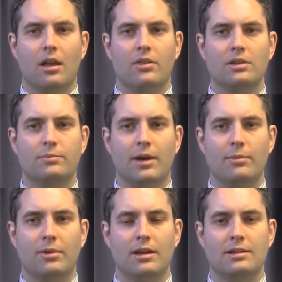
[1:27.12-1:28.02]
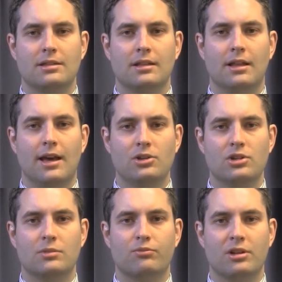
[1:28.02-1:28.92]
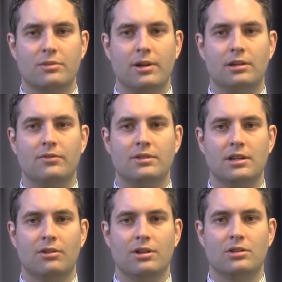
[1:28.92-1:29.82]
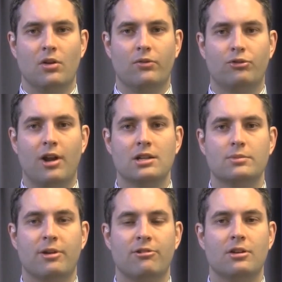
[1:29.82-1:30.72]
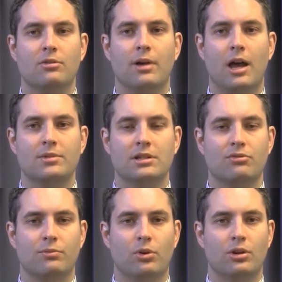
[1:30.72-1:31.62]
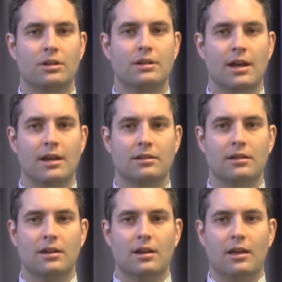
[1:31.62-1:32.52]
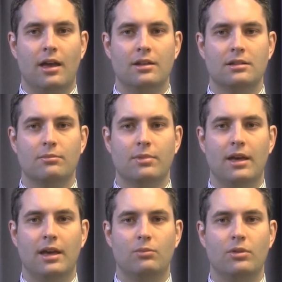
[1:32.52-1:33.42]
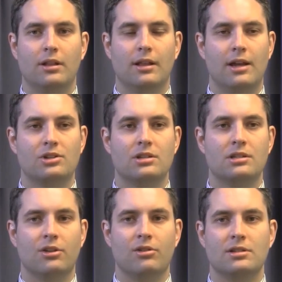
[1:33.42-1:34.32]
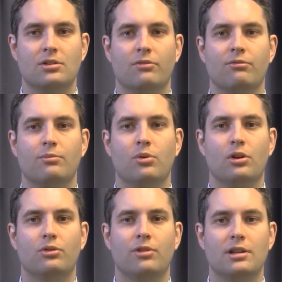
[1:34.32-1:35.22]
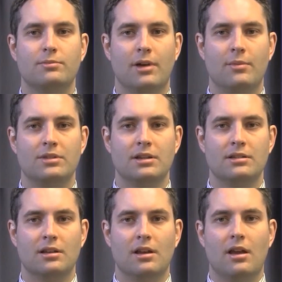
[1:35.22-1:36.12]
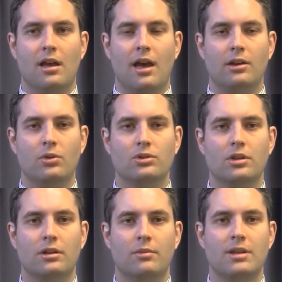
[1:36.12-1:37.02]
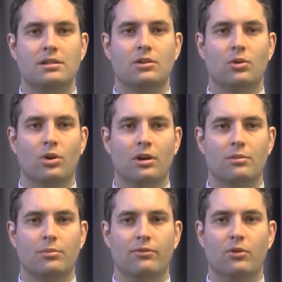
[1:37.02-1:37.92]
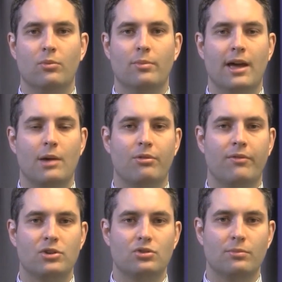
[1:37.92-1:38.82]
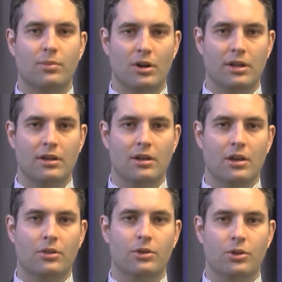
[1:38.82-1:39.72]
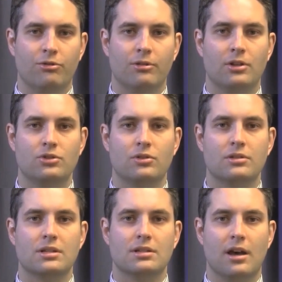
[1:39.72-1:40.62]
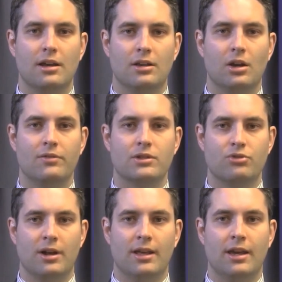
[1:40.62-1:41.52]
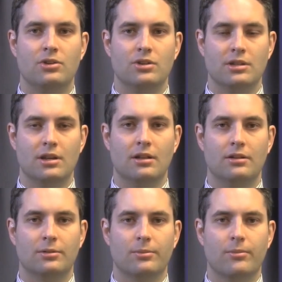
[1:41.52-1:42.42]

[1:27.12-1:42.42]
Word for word: This paper is the largest prospective series of transperineal biopsies reported to date, and is compared with the larger series of reported truss biopsies and also the domestic audit performed by our professional body, the Urological Society of Australia and New Zealand.